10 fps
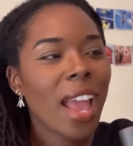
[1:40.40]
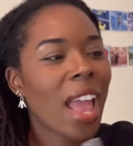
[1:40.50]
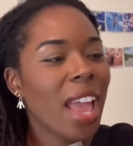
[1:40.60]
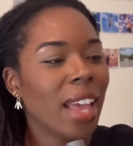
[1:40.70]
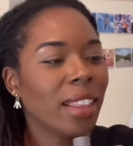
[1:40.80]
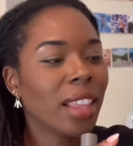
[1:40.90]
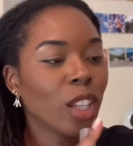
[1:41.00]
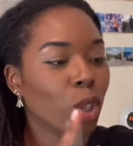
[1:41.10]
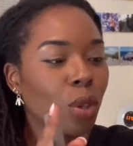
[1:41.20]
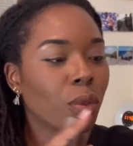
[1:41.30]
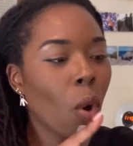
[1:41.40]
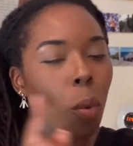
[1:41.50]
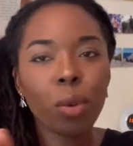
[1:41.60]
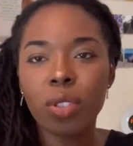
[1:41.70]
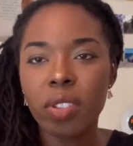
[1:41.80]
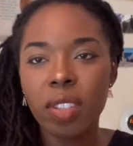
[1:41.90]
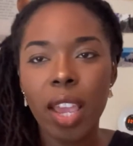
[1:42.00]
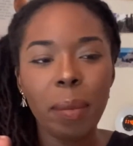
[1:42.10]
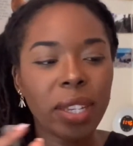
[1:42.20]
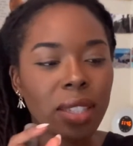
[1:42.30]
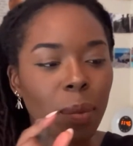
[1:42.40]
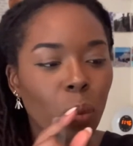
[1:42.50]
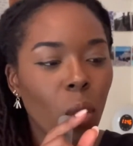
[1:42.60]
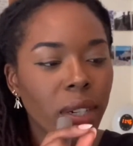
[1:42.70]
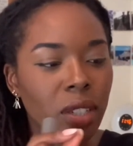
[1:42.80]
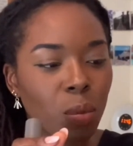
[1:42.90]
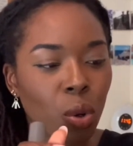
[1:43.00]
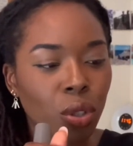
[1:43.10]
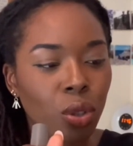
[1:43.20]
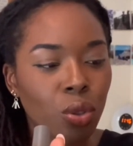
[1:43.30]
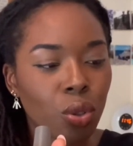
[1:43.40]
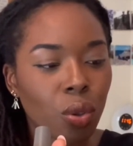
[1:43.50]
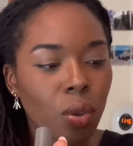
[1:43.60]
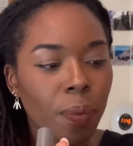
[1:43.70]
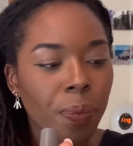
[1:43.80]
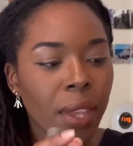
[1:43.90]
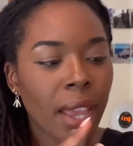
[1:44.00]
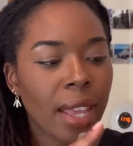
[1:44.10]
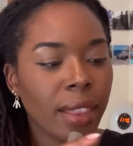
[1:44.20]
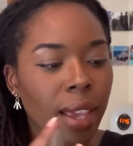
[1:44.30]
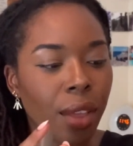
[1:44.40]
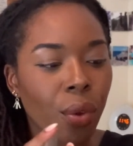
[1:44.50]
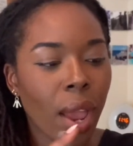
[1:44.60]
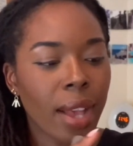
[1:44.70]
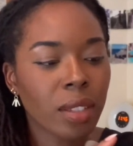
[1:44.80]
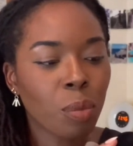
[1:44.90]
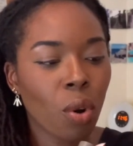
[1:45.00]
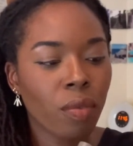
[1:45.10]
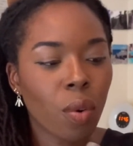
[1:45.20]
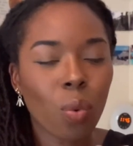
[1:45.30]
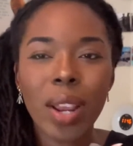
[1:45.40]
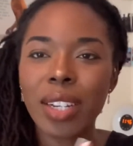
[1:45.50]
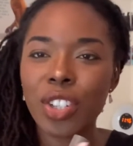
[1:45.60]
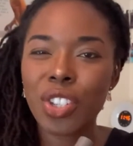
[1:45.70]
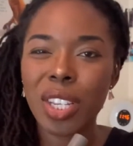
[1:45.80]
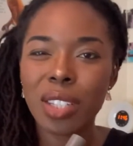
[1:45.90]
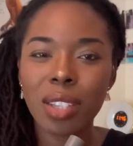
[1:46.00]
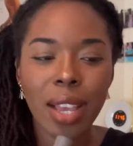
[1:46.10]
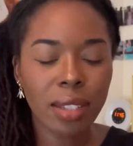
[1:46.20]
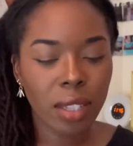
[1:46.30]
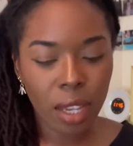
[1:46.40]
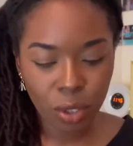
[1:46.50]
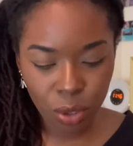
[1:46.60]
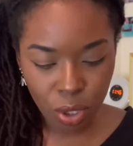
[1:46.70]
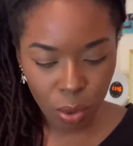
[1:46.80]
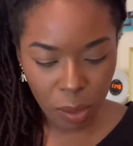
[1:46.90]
and they look almost the same, except one is more neutral and the other has more of a reddish tint as the undertone.